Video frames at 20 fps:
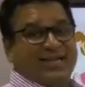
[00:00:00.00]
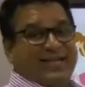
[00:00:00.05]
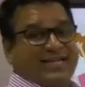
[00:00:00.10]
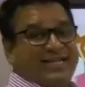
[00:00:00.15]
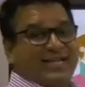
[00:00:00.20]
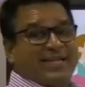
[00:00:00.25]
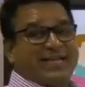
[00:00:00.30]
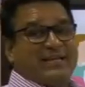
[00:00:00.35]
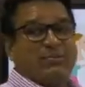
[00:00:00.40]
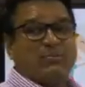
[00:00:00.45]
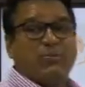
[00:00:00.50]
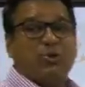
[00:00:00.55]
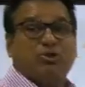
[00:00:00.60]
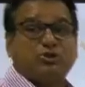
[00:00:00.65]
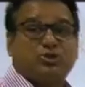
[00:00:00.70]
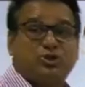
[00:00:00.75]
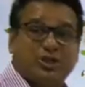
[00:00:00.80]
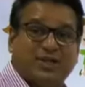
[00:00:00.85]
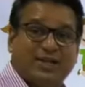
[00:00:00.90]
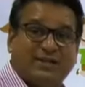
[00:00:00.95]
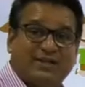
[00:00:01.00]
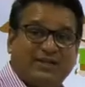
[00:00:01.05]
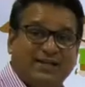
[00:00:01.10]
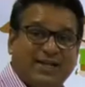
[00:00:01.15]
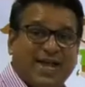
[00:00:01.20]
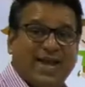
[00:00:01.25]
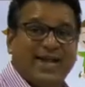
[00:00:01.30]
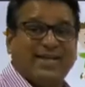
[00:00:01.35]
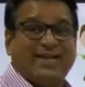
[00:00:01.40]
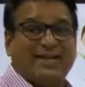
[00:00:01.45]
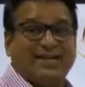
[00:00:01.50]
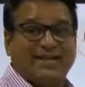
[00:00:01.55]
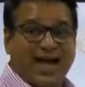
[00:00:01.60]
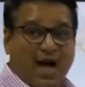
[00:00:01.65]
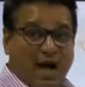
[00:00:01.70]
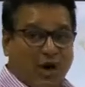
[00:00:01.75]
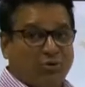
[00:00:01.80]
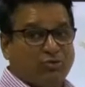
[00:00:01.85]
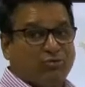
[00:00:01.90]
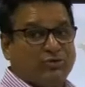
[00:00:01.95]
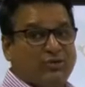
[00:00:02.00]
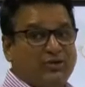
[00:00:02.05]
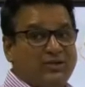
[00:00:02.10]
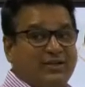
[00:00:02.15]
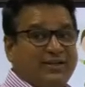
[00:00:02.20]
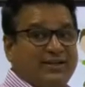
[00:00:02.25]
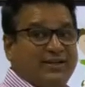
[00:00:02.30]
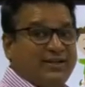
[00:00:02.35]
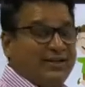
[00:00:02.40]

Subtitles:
the emotion and the noun